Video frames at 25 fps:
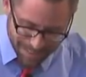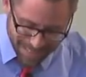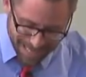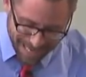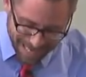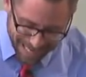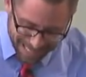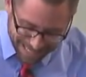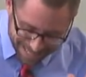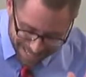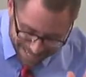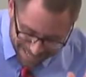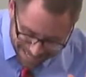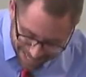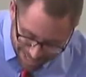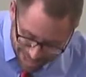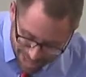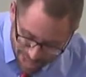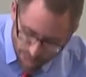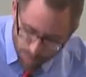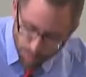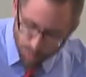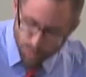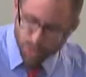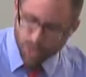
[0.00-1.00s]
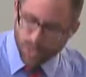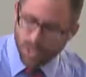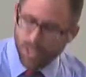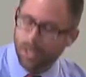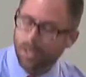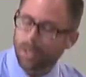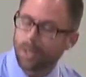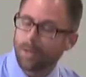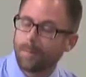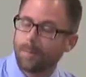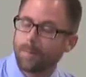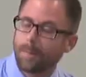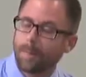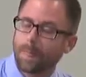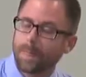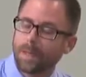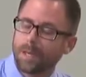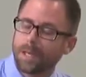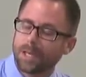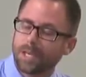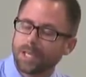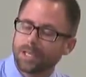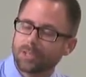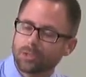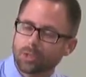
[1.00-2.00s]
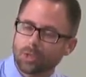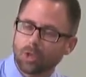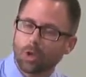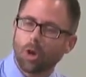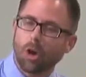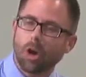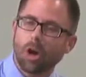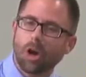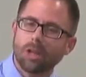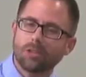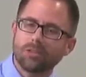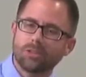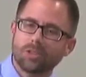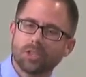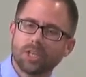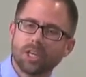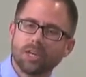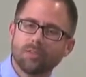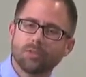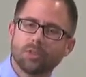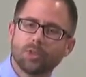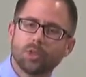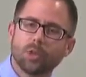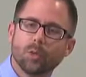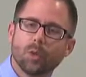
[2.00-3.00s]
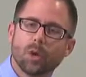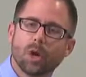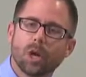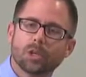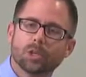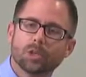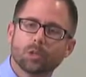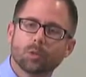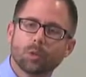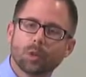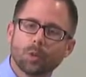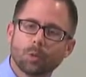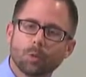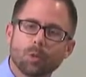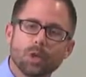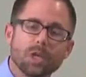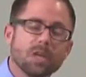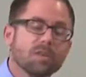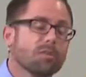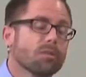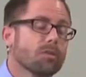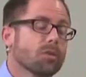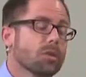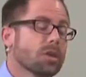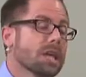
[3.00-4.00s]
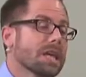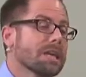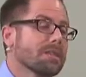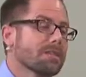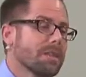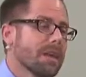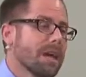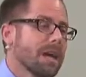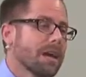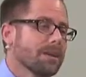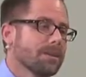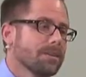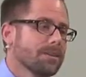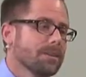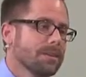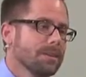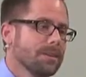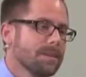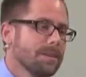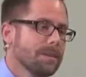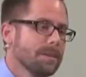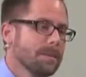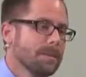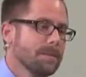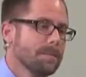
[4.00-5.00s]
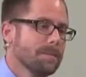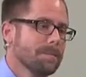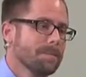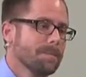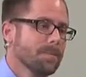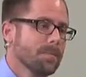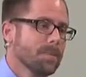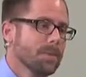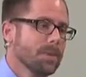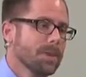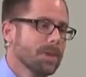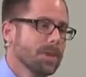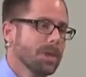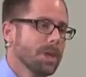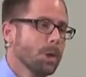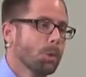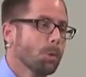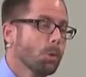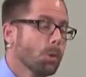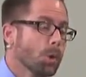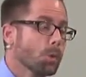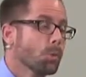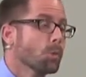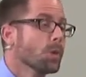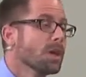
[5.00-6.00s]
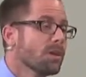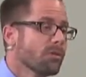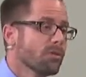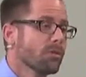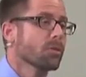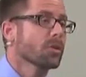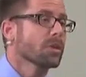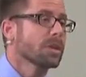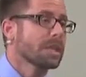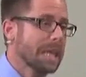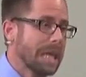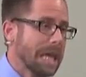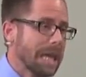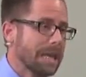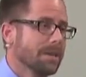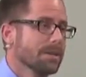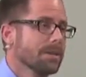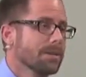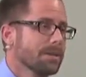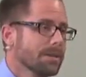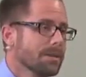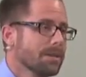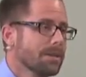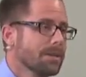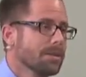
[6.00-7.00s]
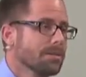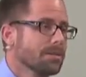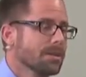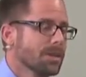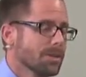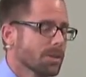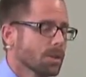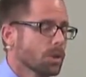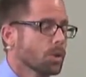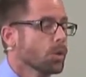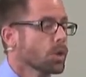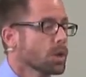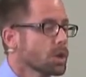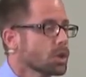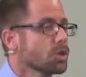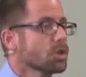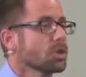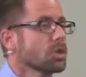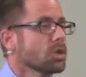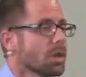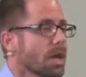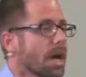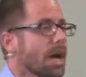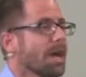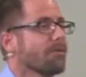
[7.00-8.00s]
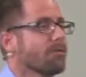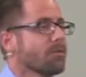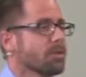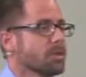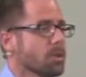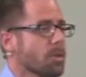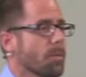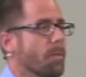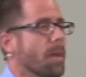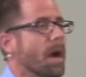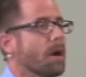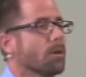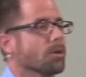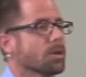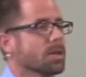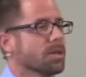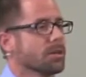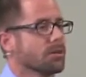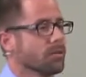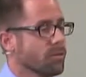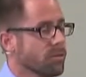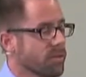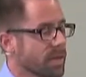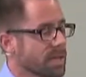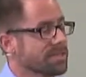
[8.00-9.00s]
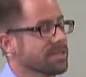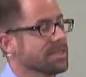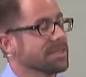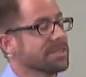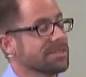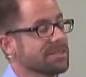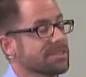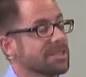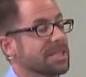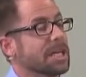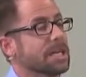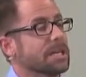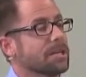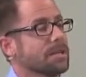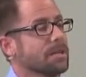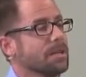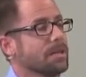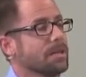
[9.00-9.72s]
And discipline is God's gift to us when we forget that. When we forget that the Christian life is about confessing sin,